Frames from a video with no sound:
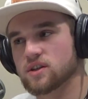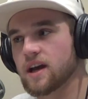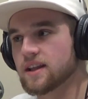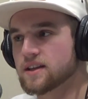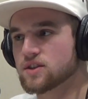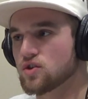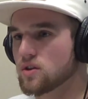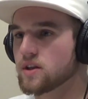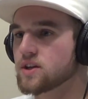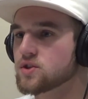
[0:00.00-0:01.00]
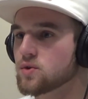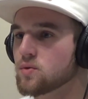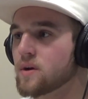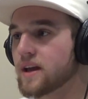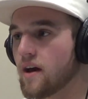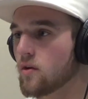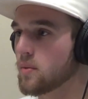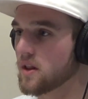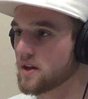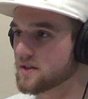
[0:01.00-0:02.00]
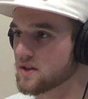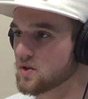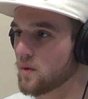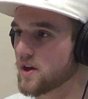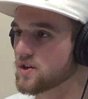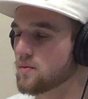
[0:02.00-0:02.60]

a question like this could lead to an accountability